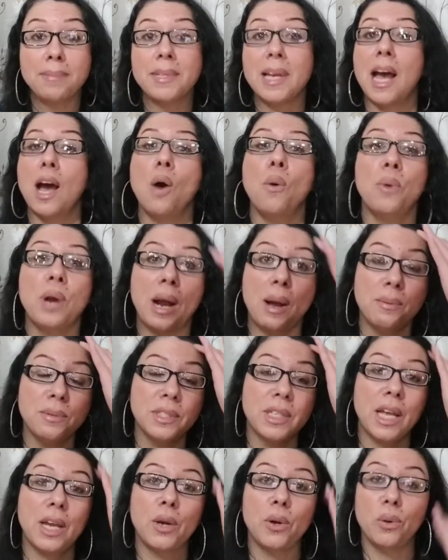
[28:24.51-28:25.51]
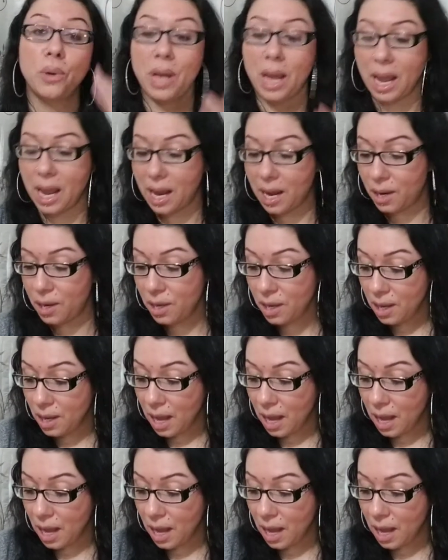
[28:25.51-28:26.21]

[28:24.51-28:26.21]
out when I was like, okay,